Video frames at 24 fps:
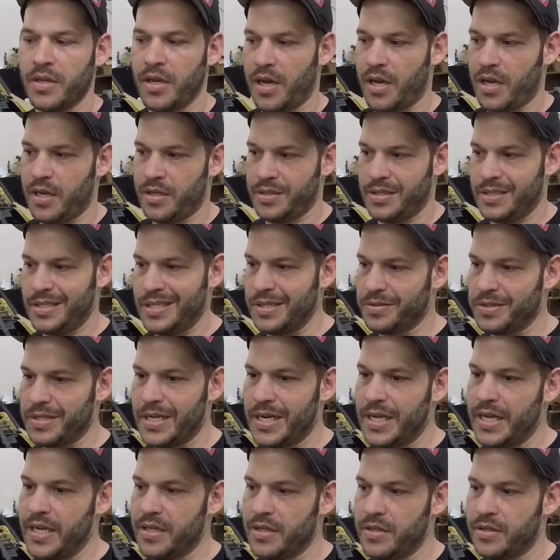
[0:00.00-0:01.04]
It seals
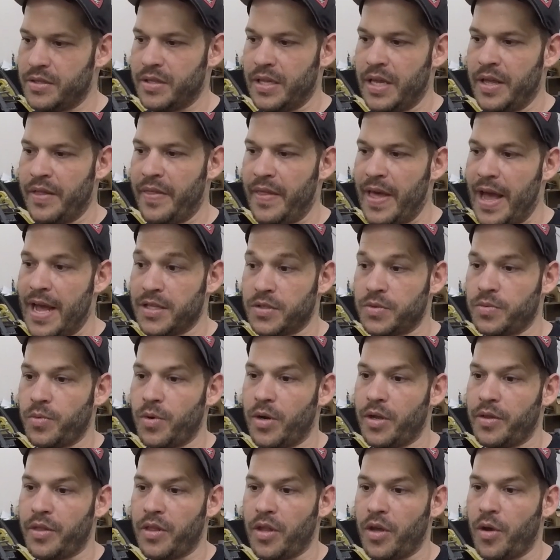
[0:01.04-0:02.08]
it in, and that's
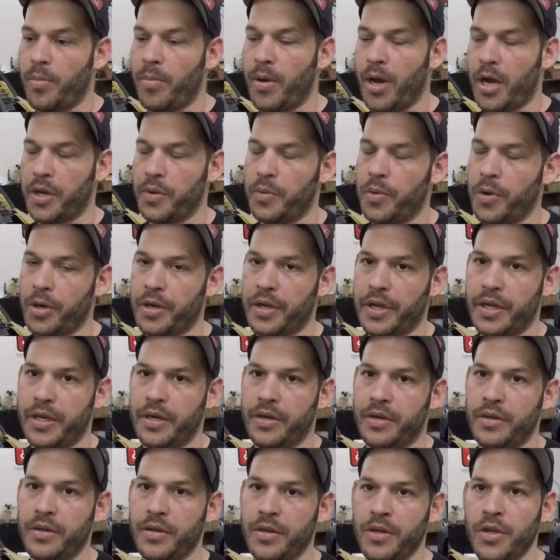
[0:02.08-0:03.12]
what they'll bodywork
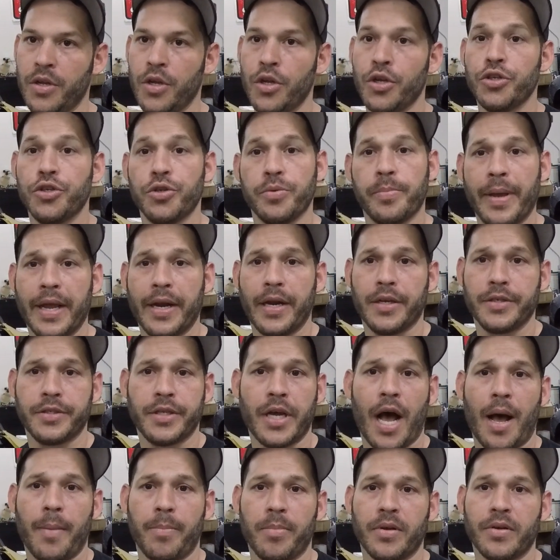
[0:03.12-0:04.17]
and do paint on
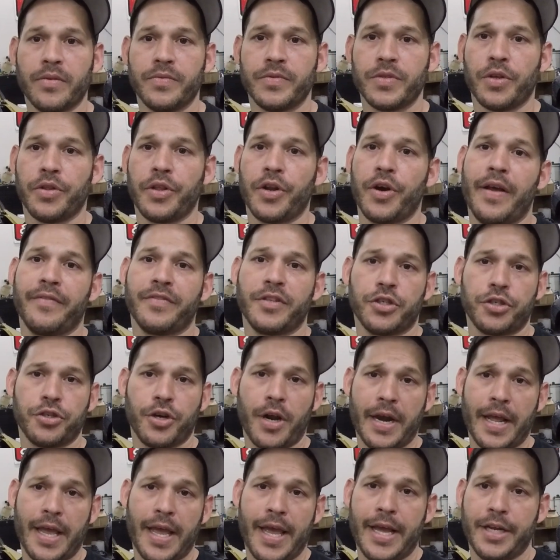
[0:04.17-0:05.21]
top of. So they don't have to
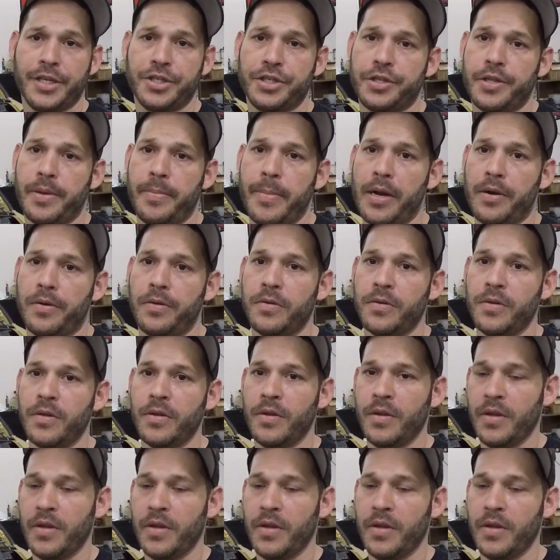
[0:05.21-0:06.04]
try to etch the metal.